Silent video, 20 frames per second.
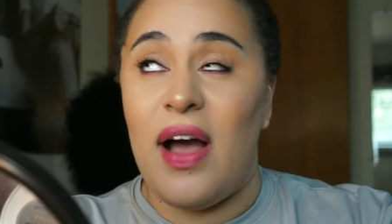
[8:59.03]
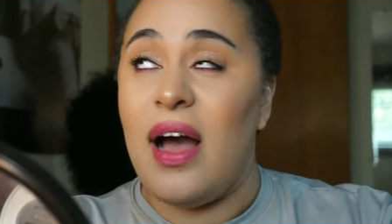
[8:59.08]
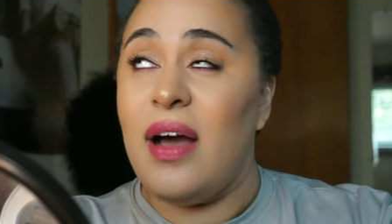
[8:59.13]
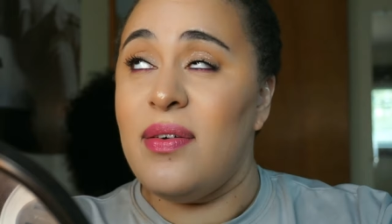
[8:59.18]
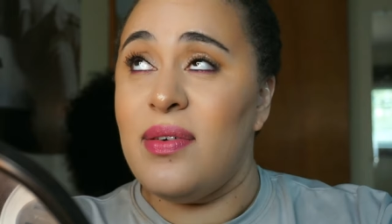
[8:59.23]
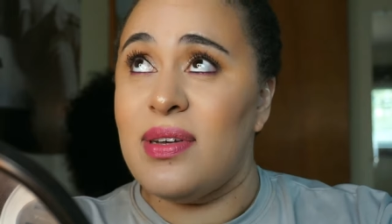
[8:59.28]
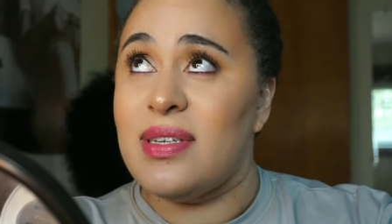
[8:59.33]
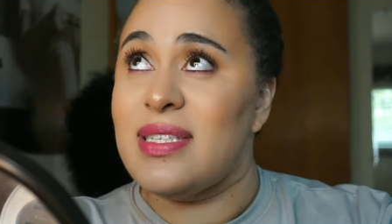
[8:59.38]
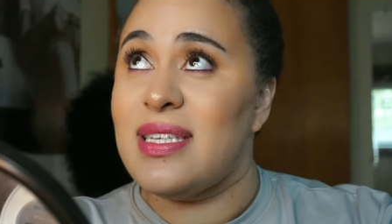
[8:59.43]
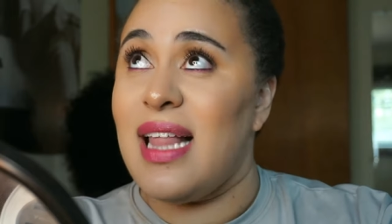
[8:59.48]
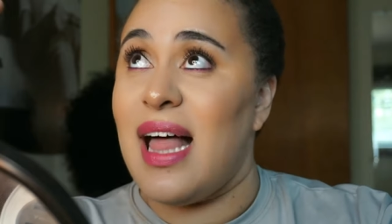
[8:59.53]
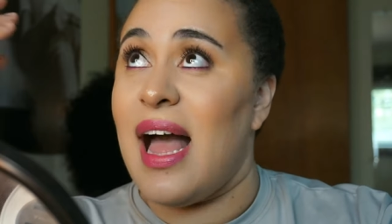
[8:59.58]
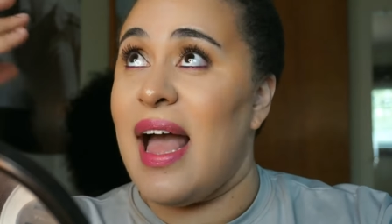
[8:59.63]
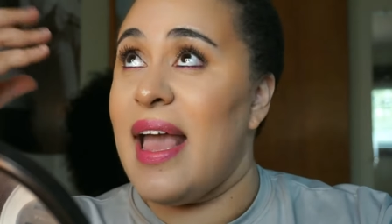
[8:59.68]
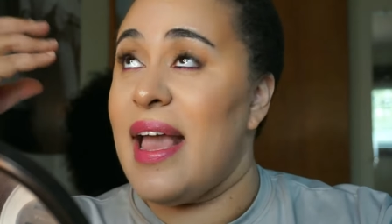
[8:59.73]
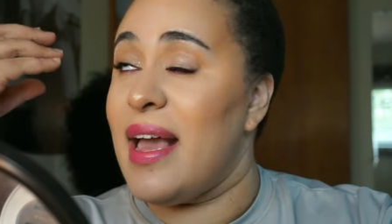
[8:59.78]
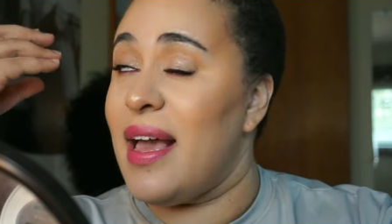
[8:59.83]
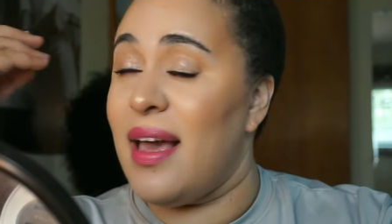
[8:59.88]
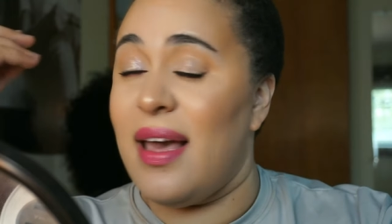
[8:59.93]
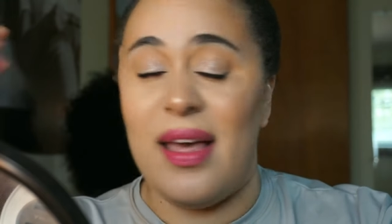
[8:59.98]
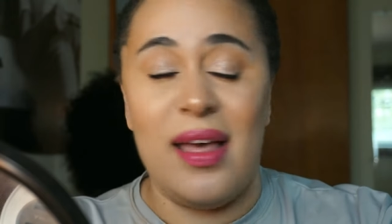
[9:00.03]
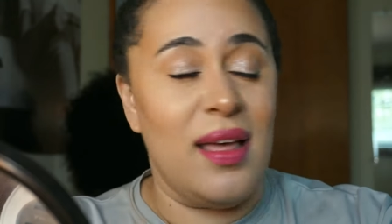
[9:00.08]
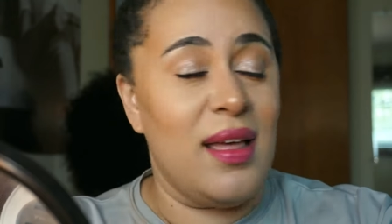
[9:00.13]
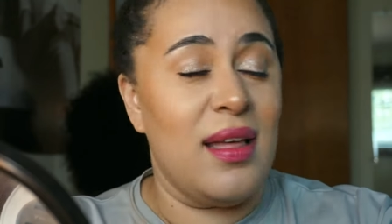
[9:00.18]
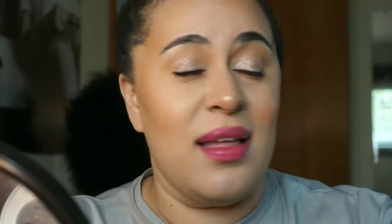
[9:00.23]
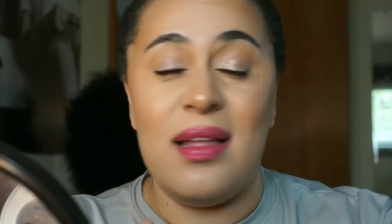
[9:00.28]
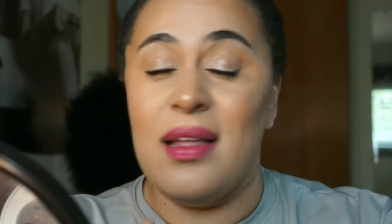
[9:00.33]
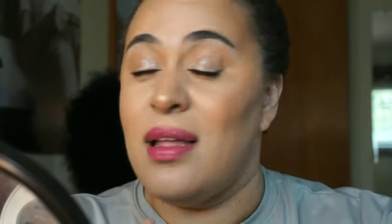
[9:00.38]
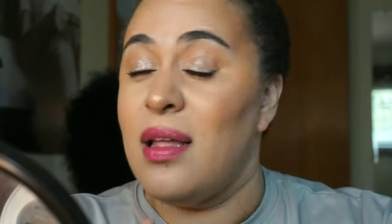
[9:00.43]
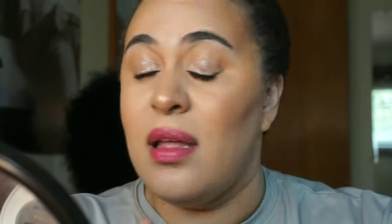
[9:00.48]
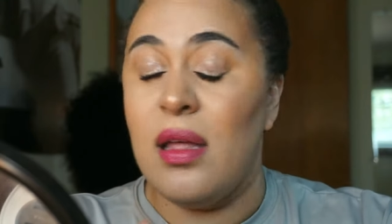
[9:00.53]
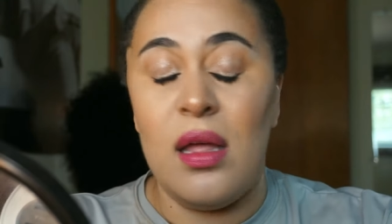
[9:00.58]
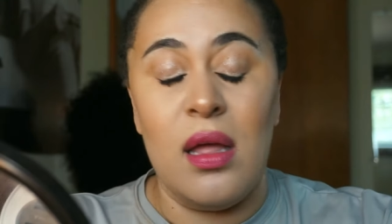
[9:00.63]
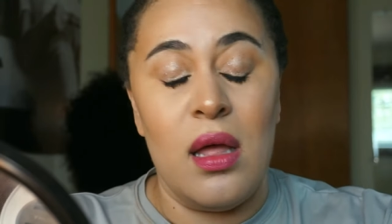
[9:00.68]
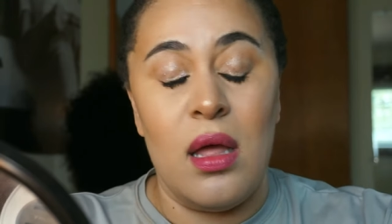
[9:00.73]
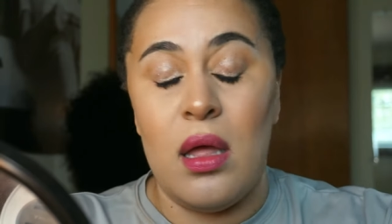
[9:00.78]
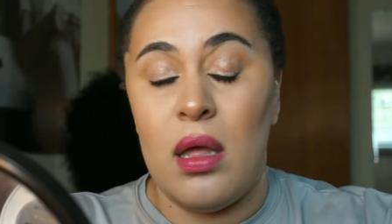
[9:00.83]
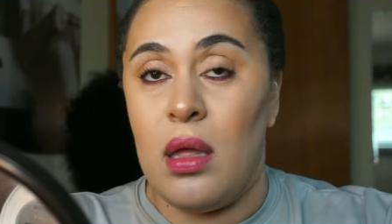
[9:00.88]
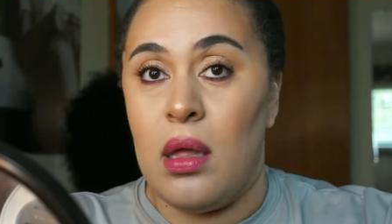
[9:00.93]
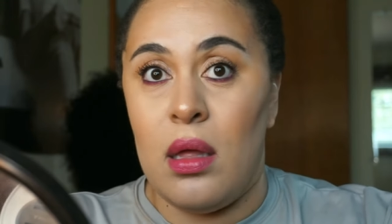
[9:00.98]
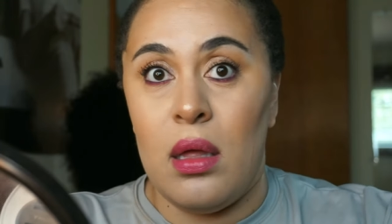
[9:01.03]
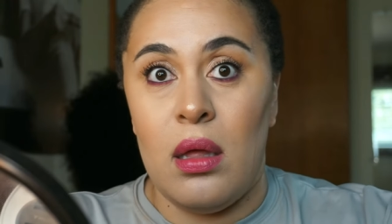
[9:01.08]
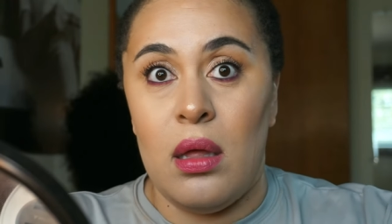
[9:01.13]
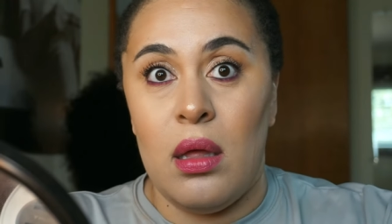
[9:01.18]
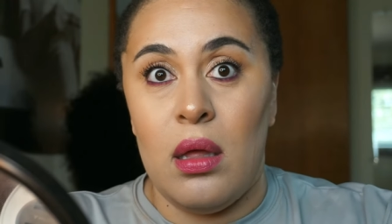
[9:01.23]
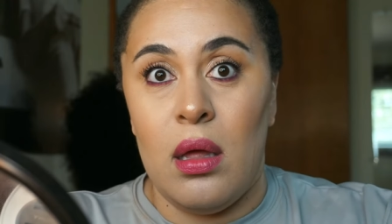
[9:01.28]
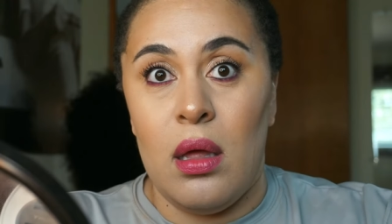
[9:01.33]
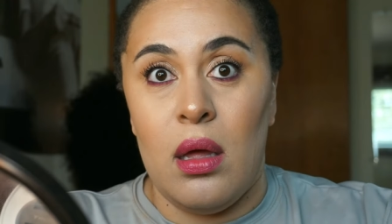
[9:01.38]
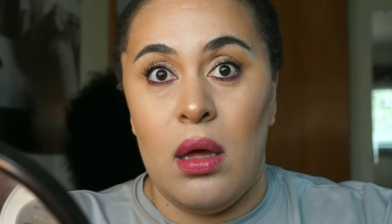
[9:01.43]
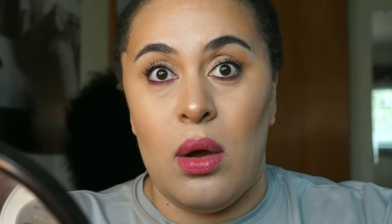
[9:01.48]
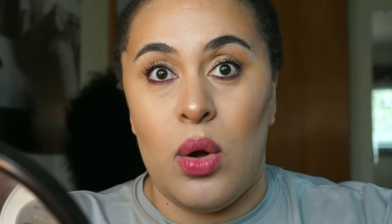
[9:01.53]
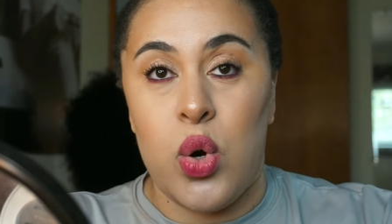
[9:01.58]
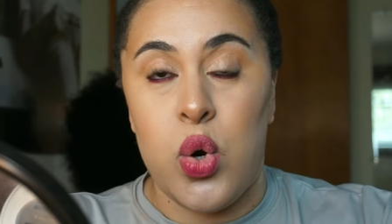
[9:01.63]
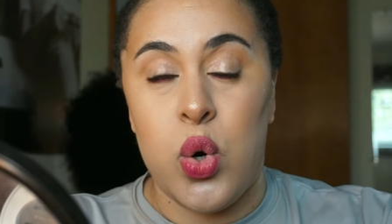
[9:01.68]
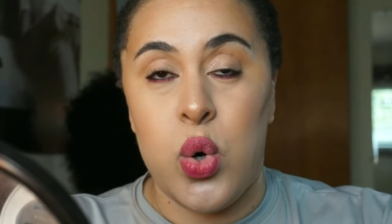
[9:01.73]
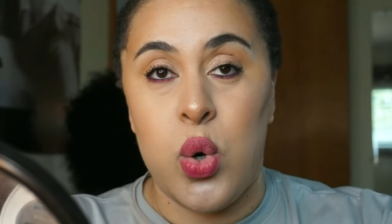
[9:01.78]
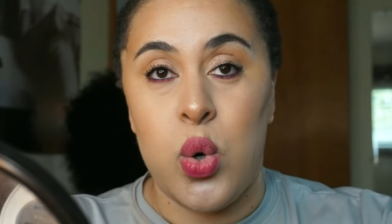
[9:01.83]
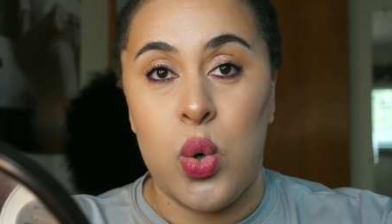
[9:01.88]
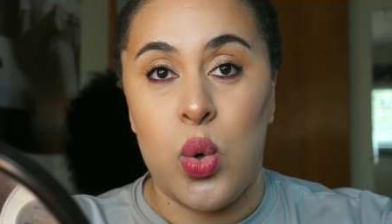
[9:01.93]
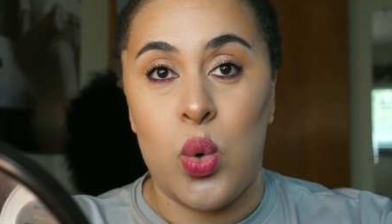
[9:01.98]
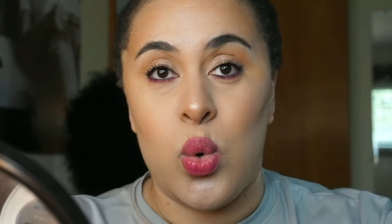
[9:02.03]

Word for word: I was like, whew.